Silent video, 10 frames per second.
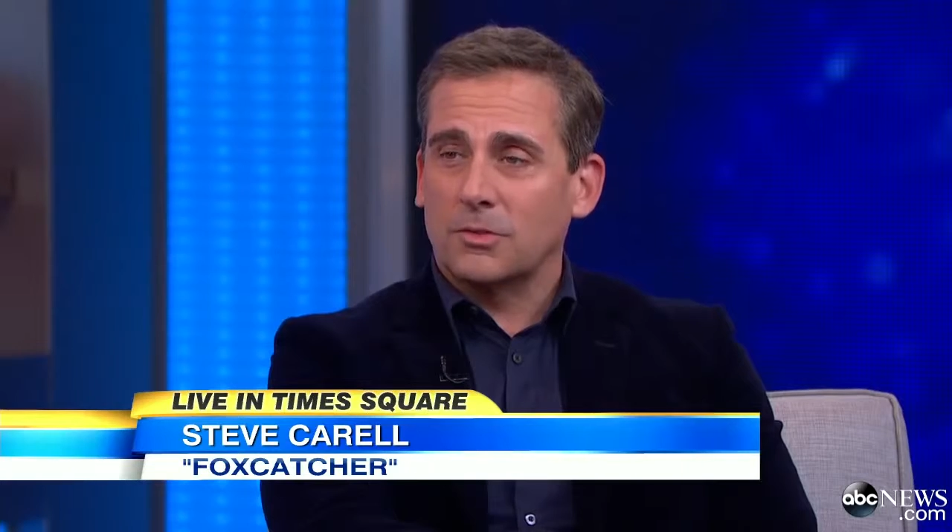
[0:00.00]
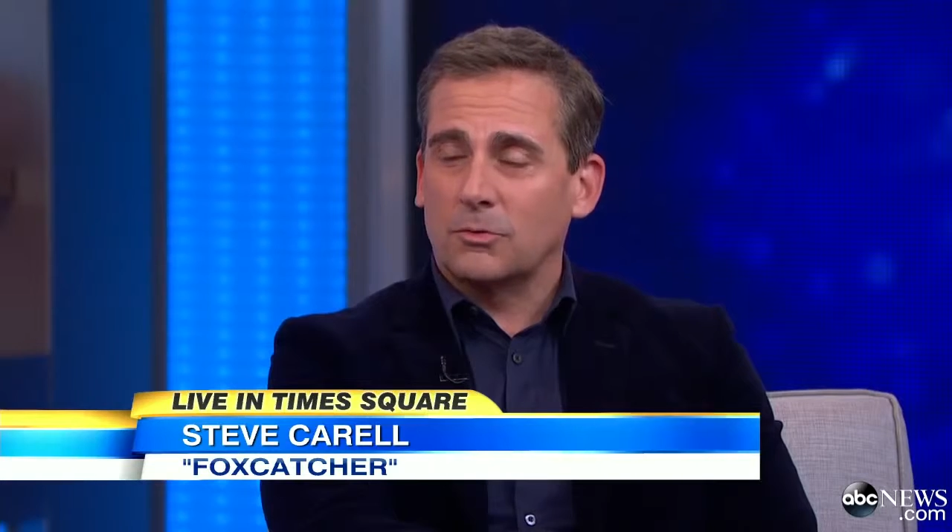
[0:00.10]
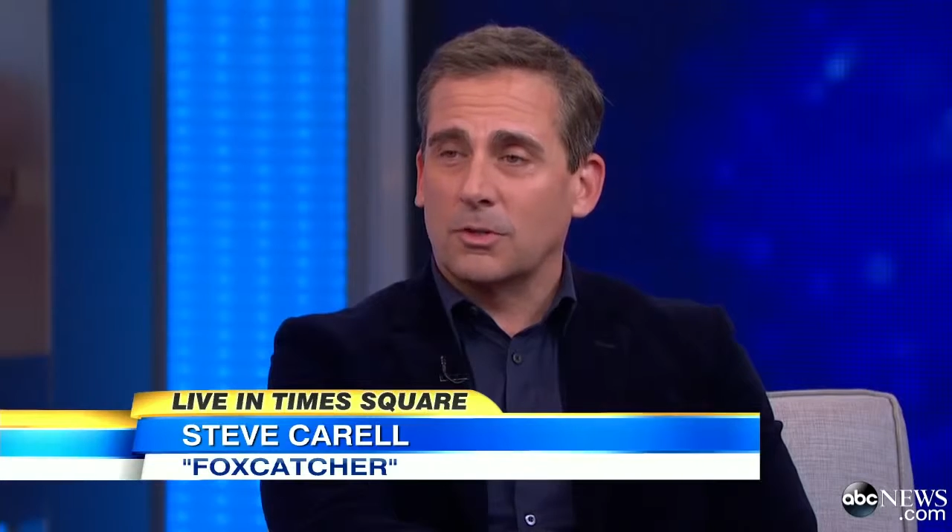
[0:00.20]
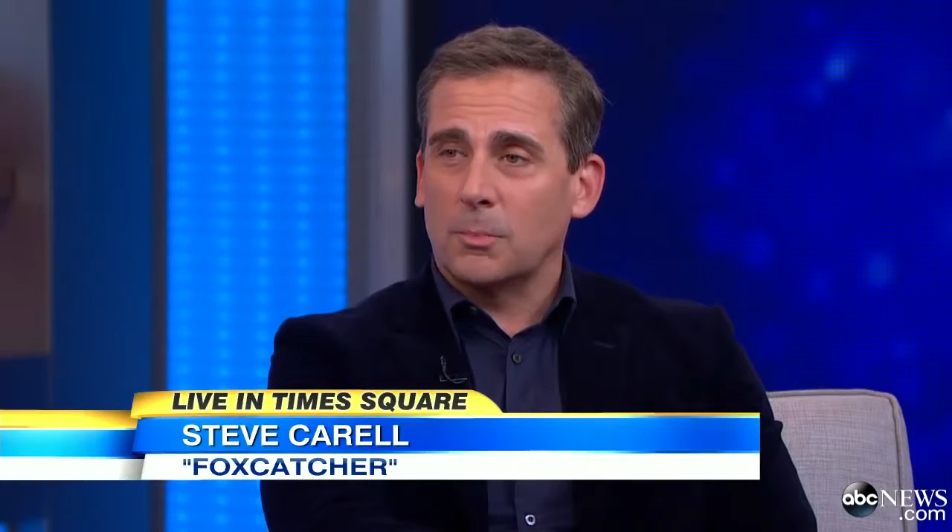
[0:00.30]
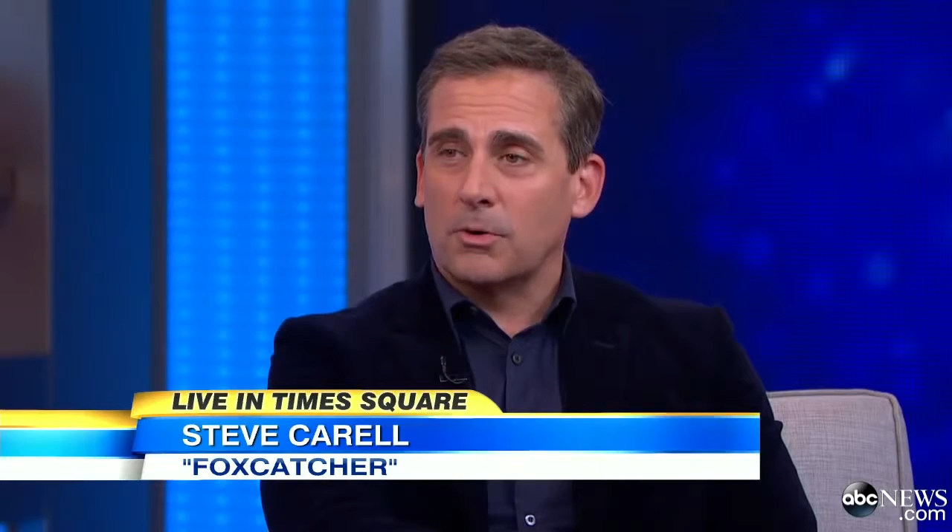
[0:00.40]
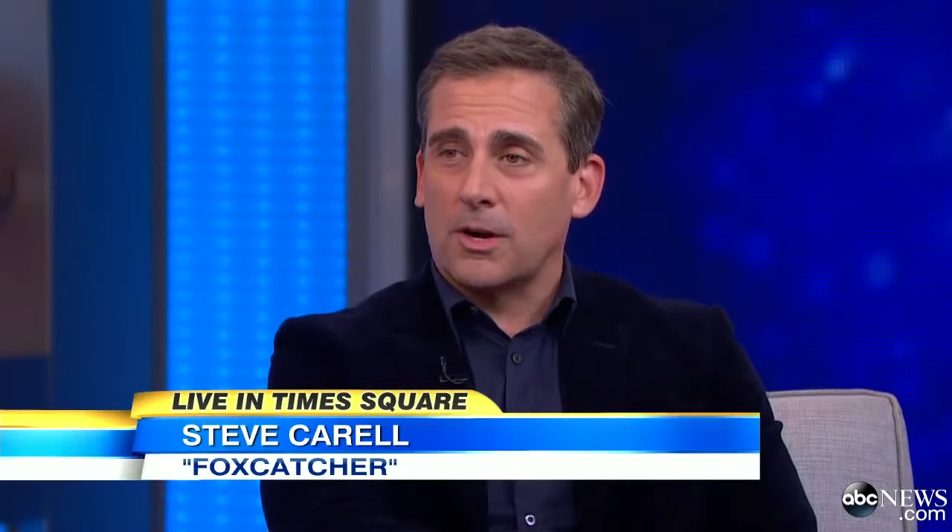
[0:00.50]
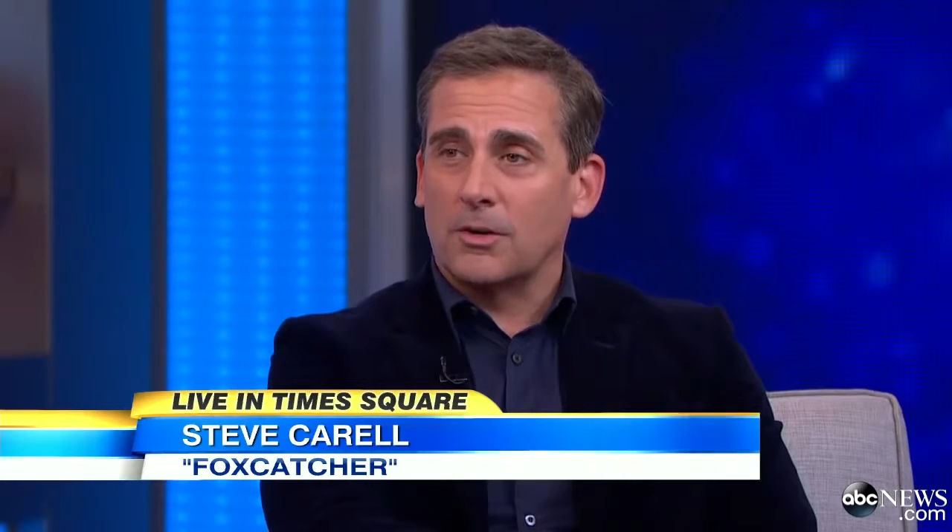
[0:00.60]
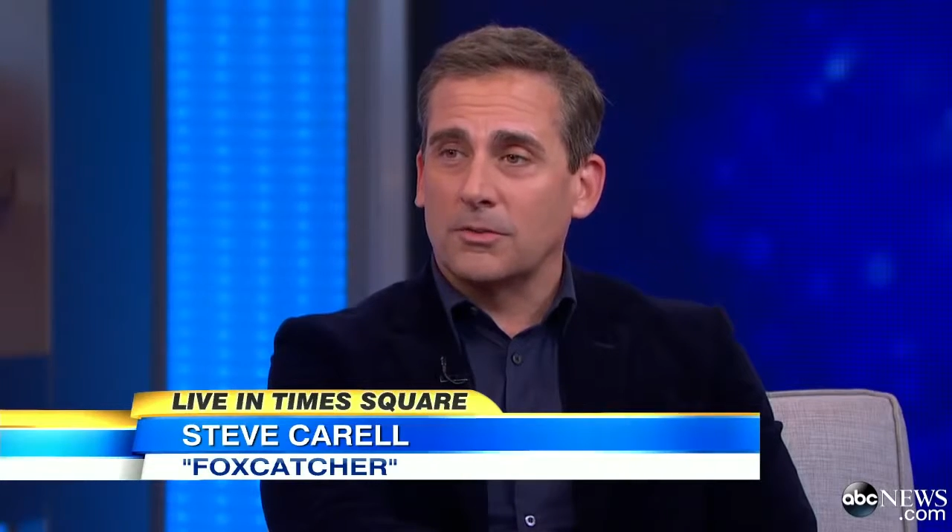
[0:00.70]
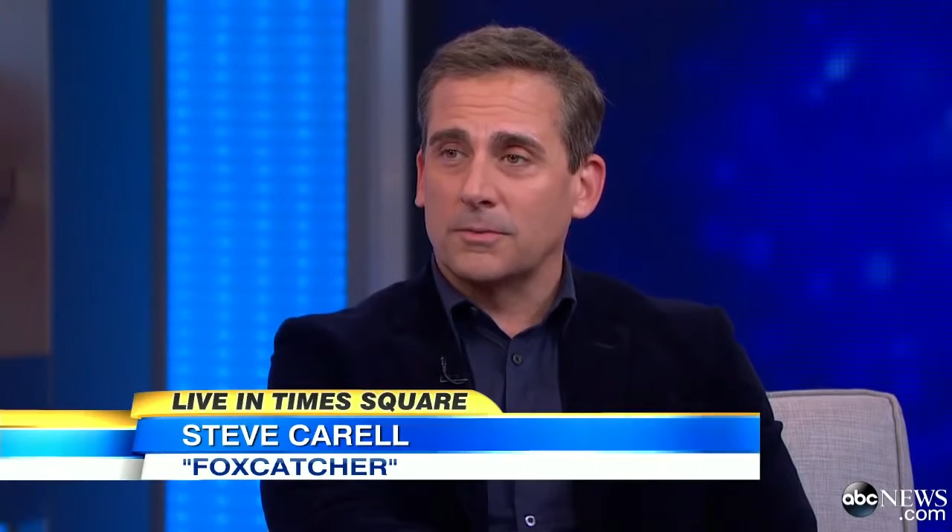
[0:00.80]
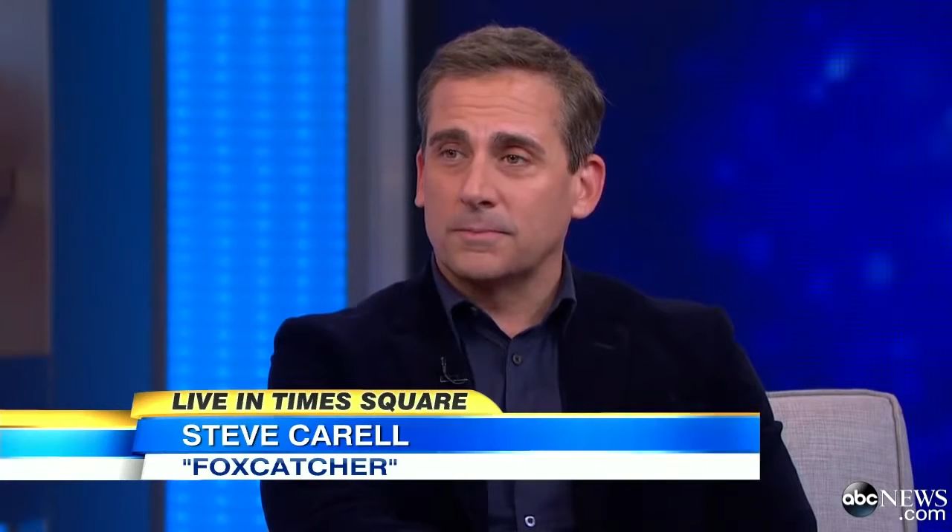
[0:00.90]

Well, really it was it